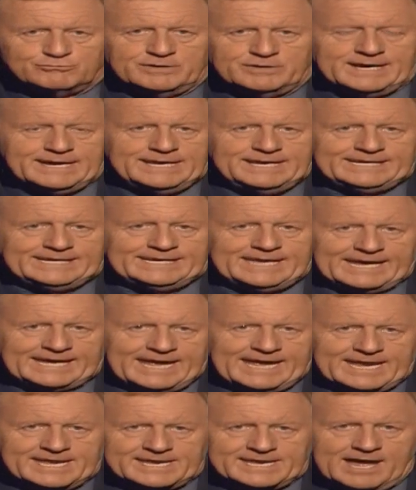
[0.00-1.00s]
really
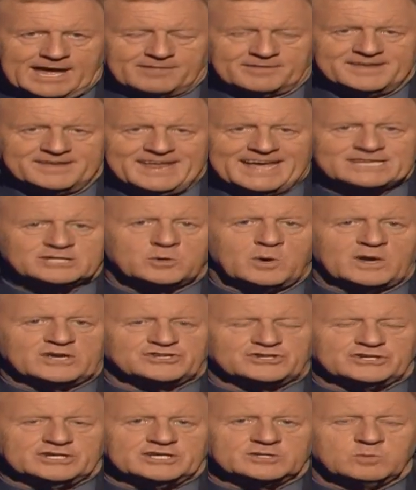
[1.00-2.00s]
kick in now. The next
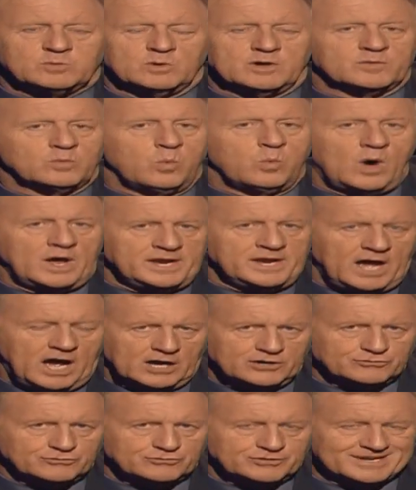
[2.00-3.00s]
question is worth
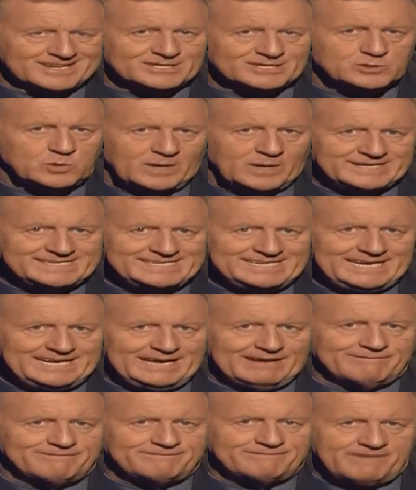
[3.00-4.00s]

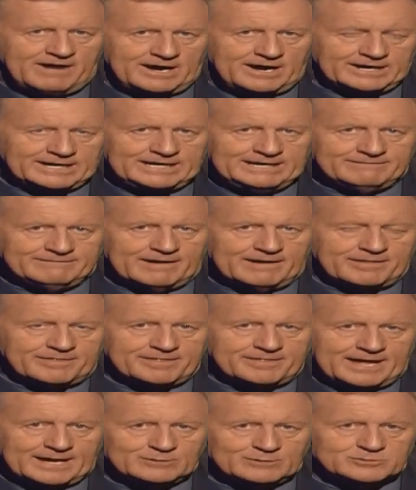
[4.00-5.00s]

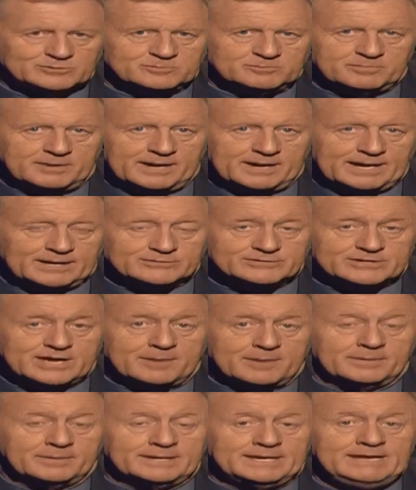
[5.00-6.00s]
£125,000.
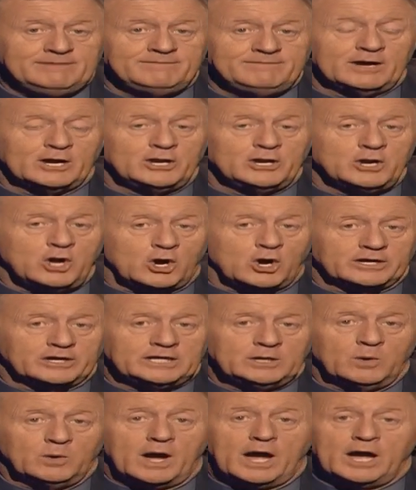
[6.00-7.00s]
And believe it or not,
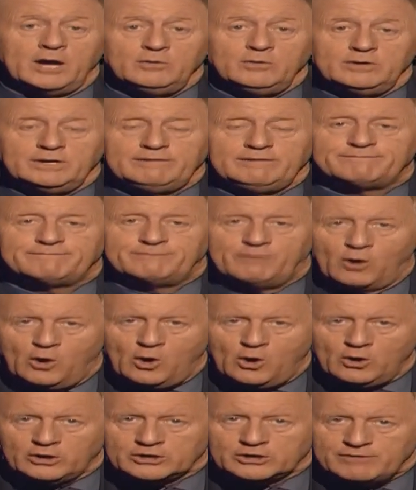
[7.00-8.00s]
you are only
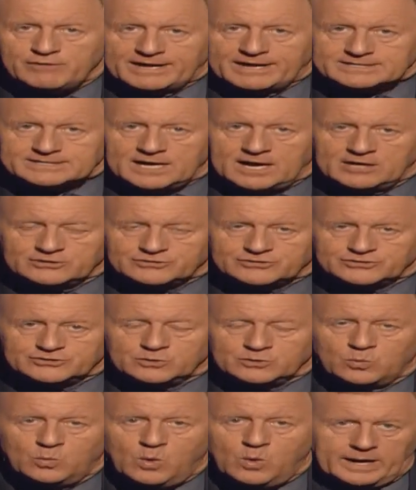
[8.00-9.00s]
four correct
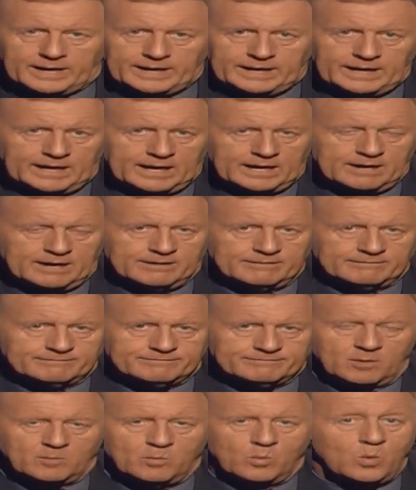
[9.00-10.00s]
answers away
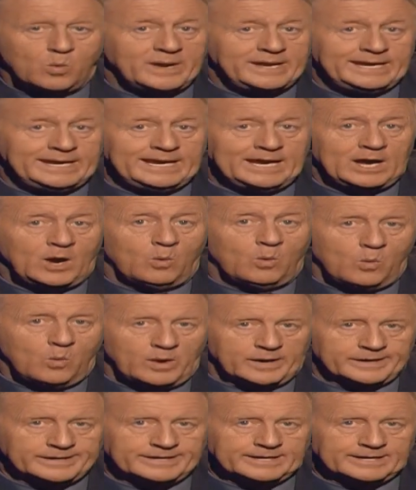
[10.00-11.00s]
from winning
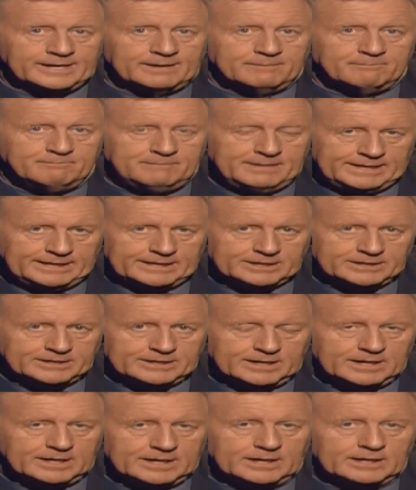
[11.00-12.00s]
1
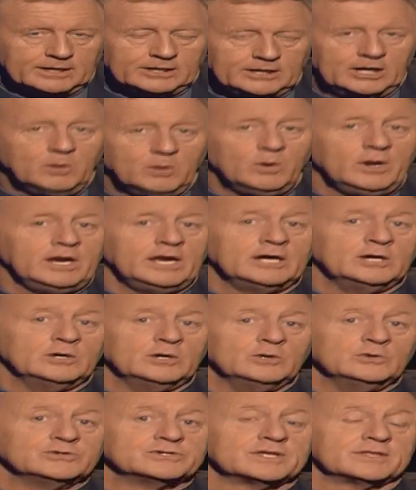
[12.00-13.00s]
million. You will
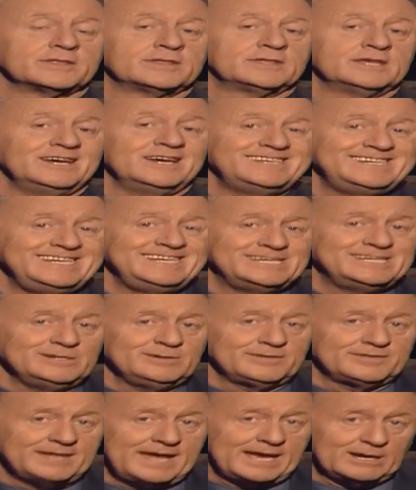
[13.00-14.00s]
lose
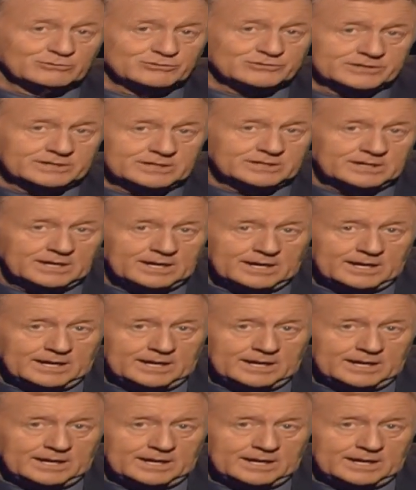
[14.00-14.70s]
32,000